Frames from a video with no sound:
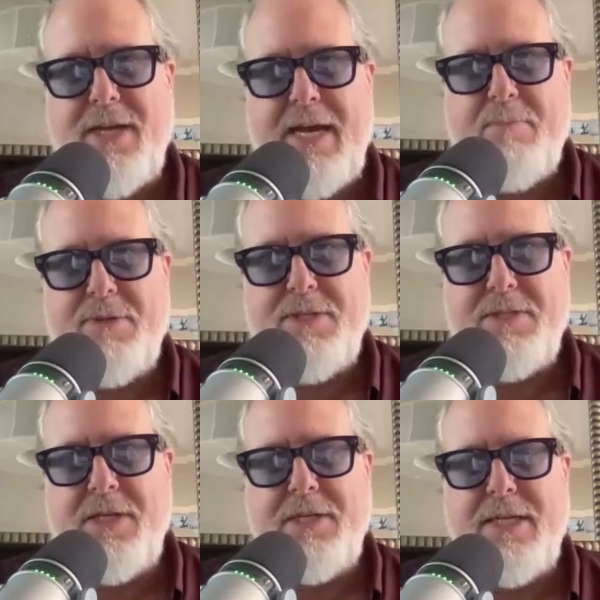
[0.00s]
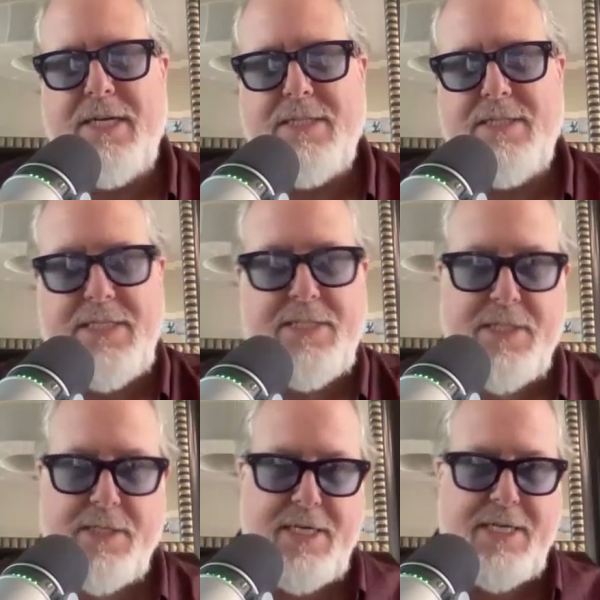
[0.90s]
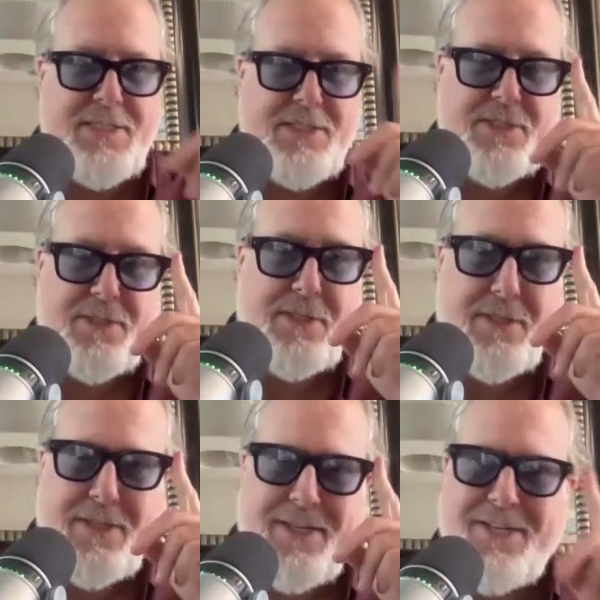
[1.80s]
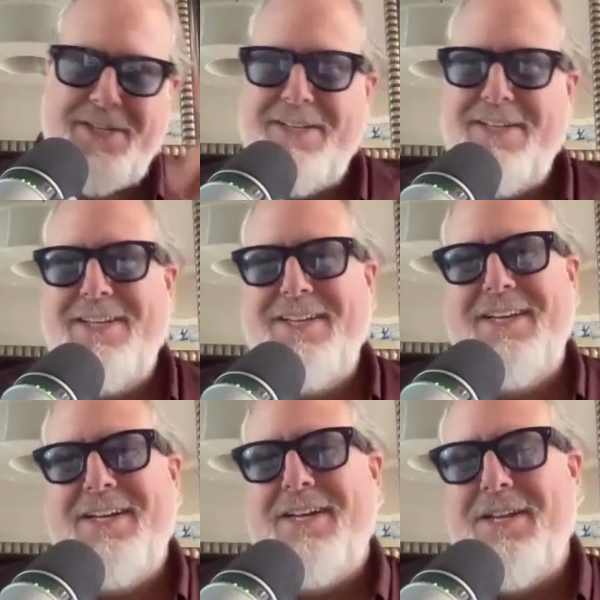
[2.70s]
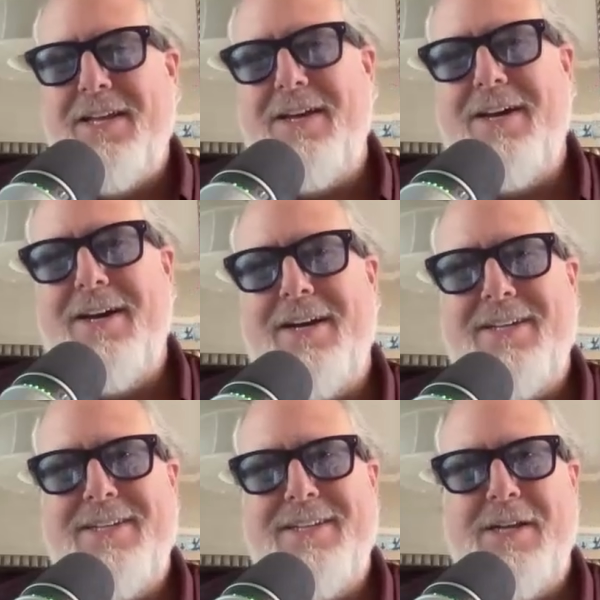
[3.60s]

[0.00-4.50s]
cap and these sunglasses on. And a